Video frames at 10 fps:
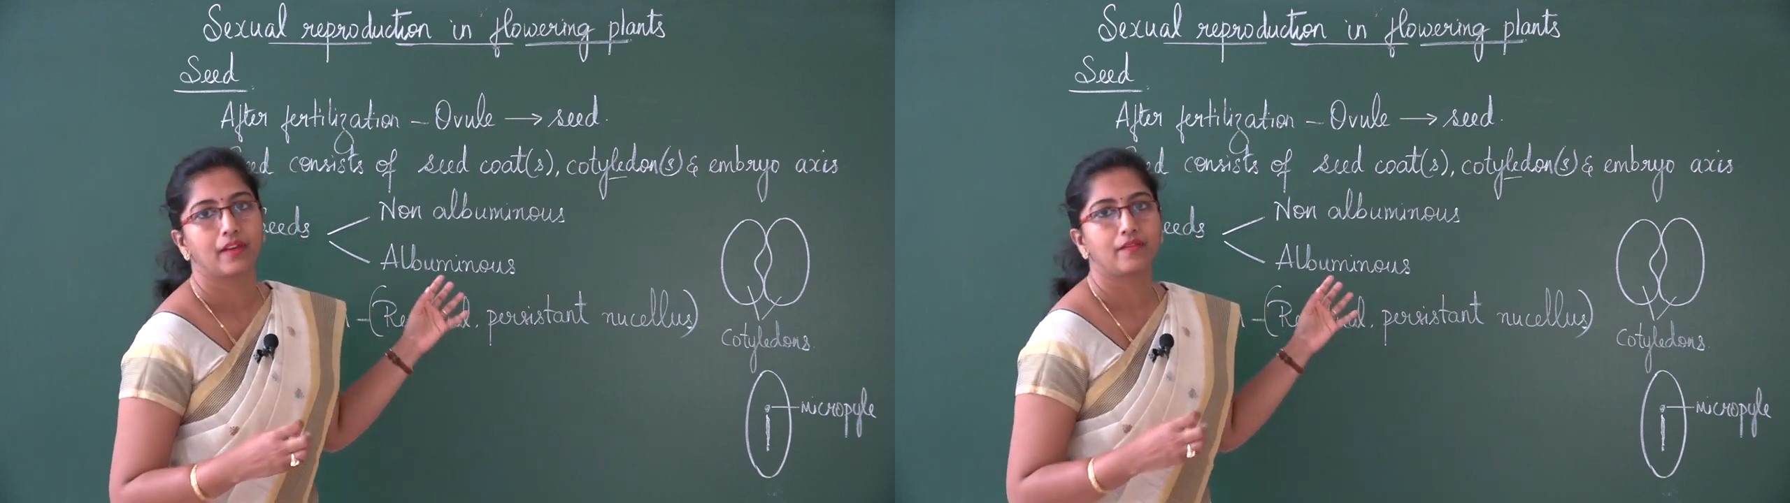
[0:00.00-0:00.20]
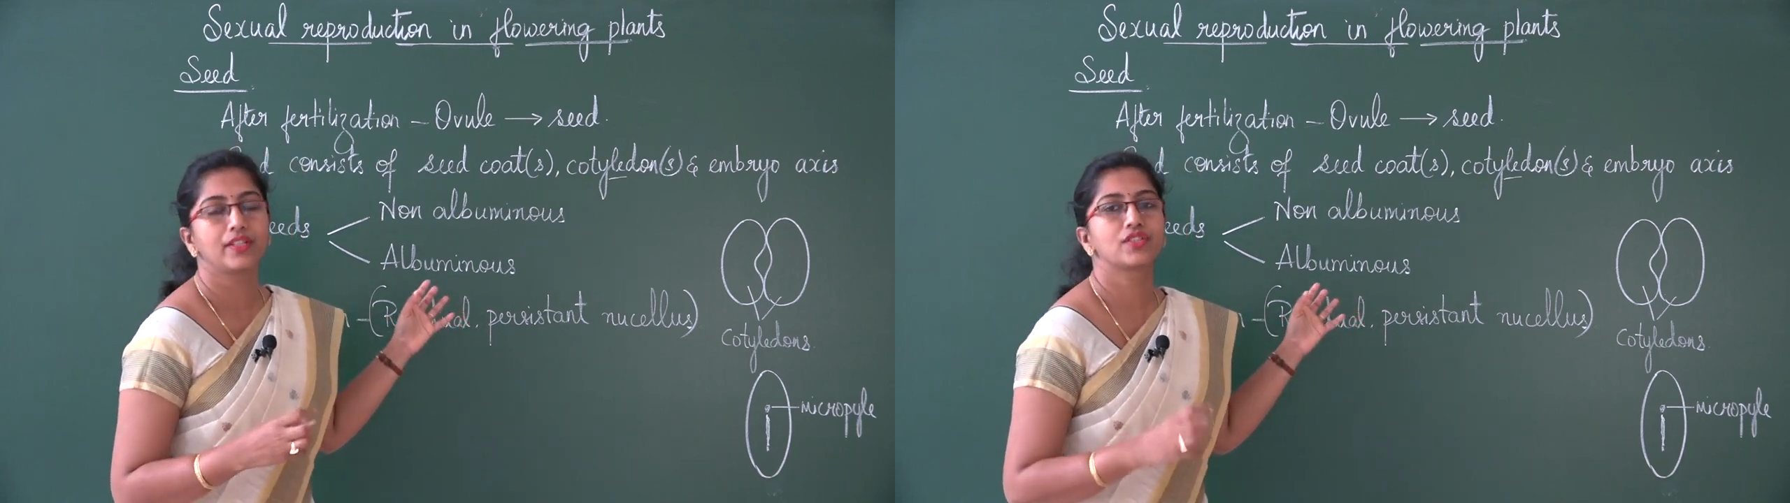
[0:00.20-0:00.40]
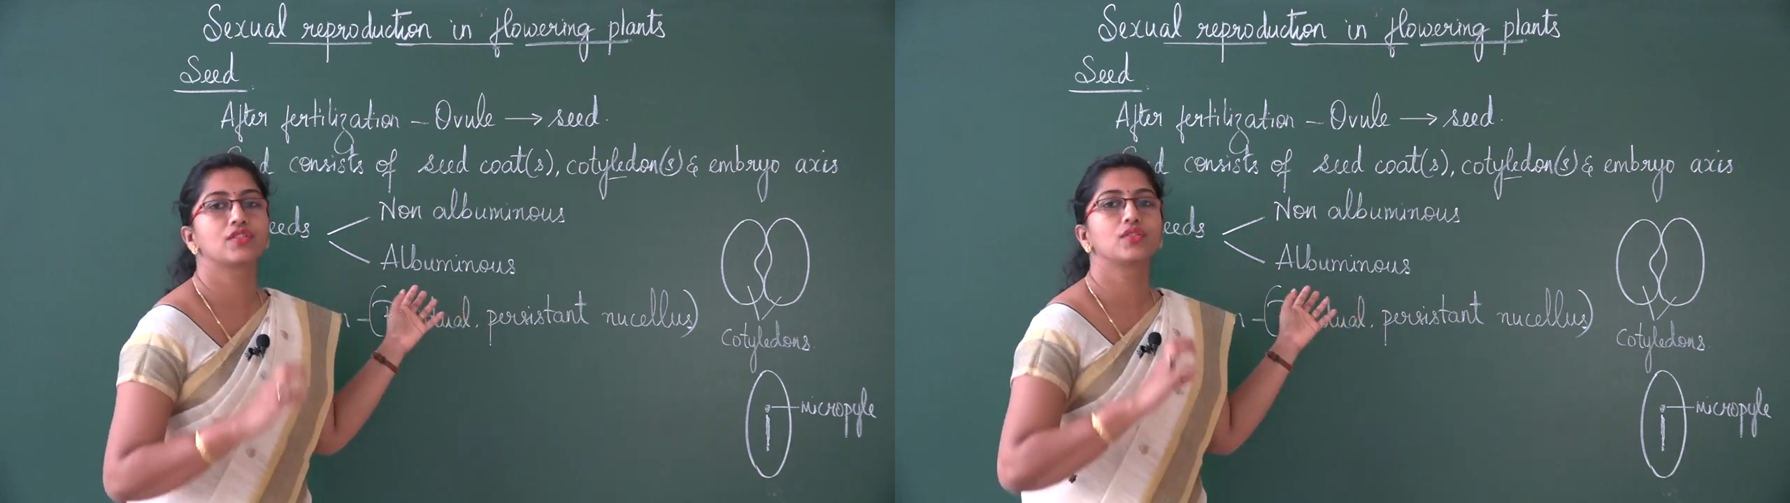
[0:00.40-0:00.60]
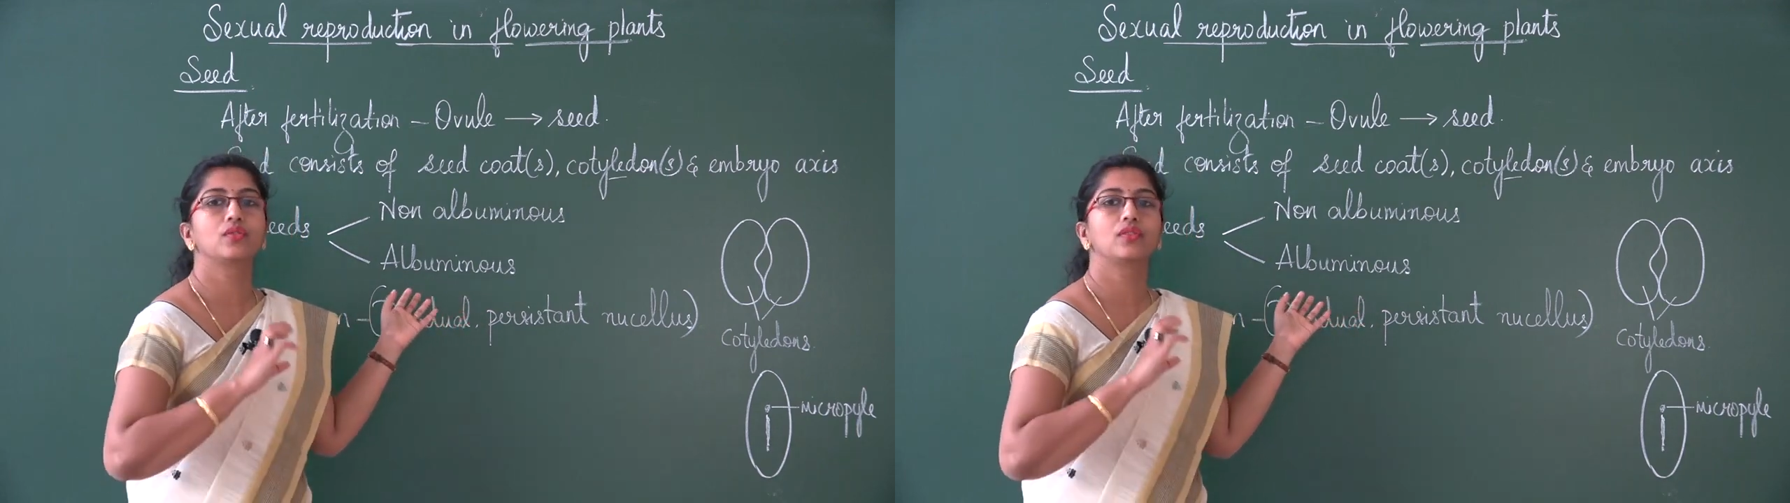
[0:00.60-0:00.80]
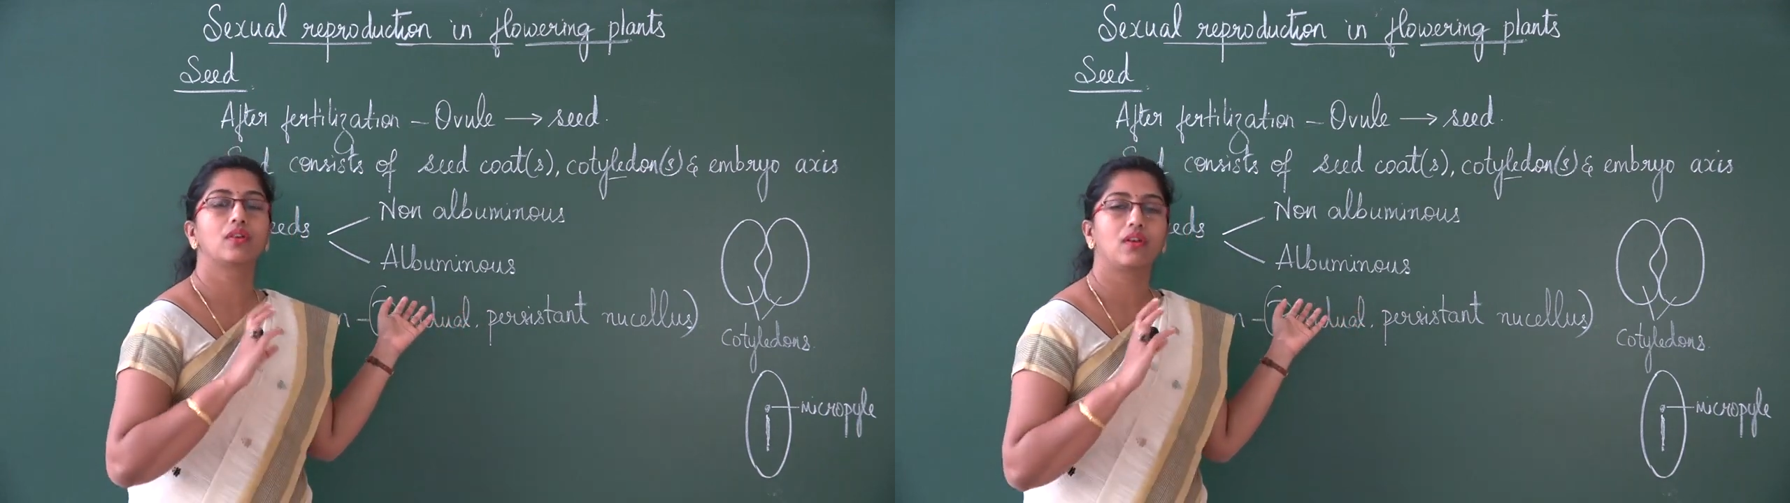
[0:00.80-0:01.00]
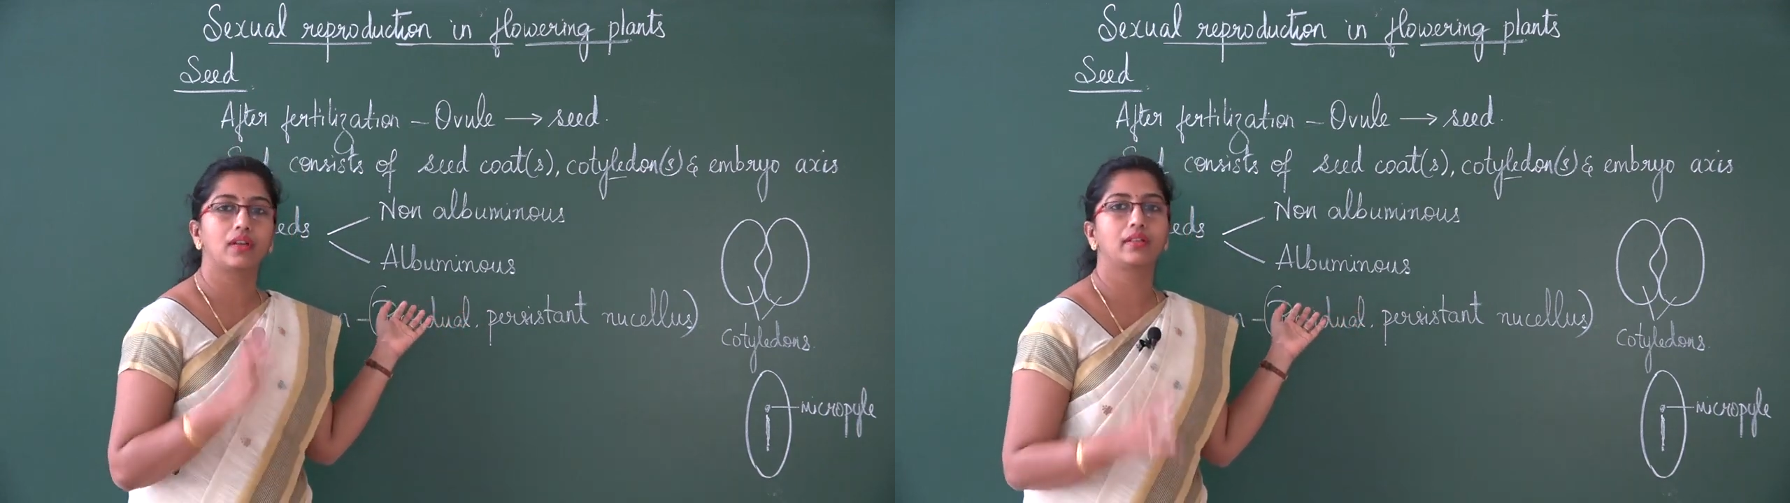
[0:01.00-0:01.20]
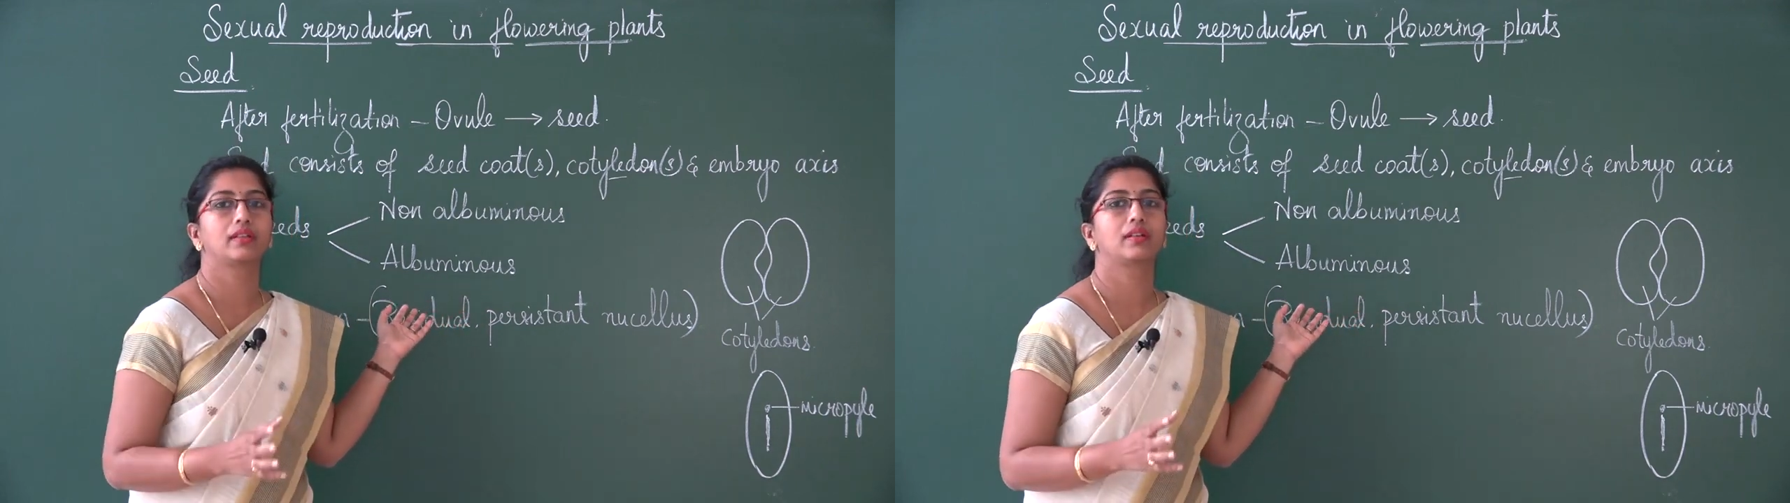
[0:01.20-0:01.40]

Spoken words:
which do not